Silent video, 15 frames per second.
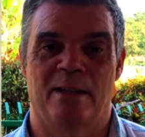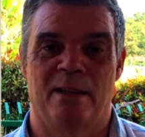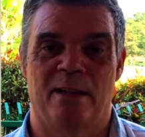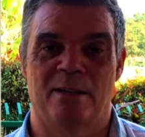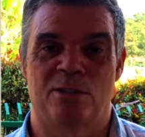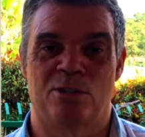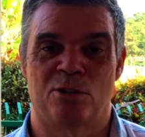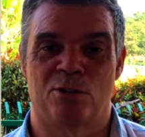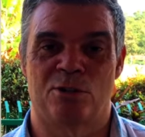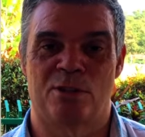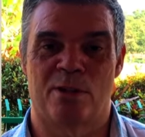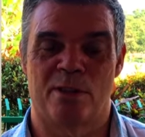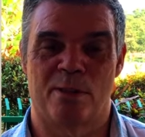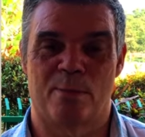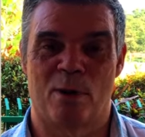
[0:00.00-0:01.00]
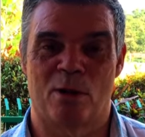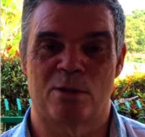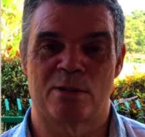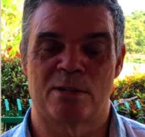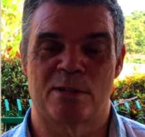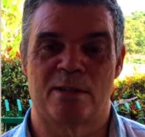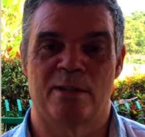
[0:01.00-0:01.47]
It shows you on the
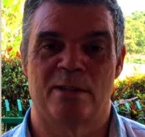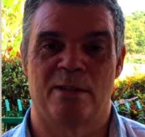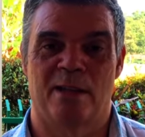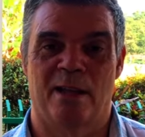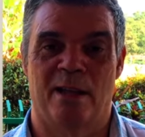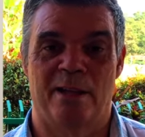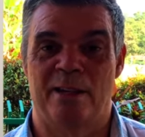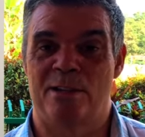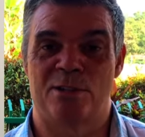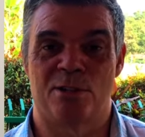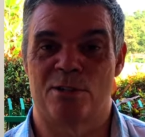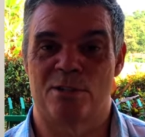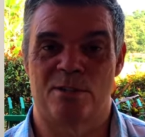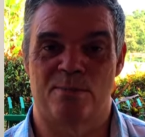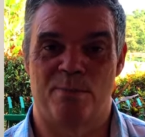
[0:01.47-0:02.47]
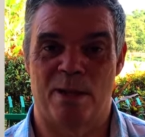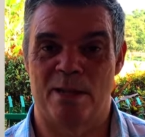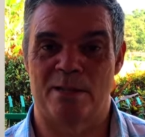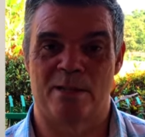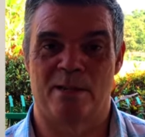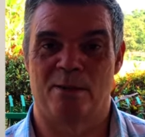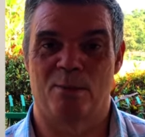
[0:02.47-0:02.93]
box. And it does
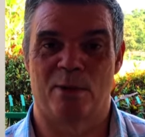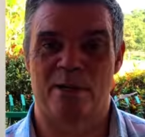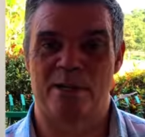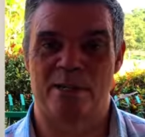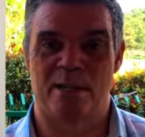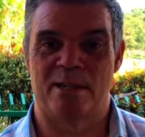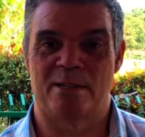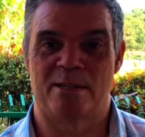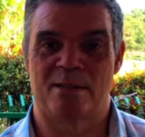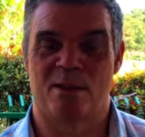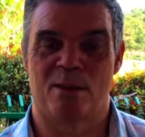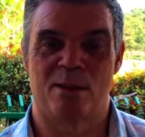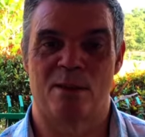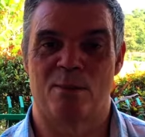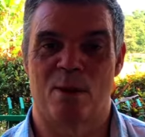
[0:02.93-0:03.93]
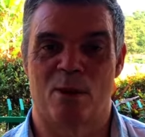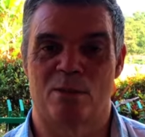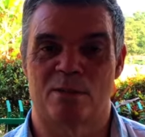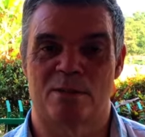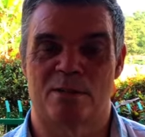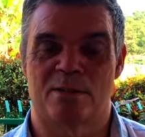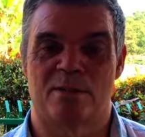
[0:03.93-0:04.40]
basically what it says on the
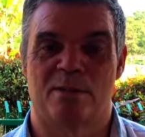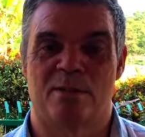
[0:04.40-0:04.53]
box.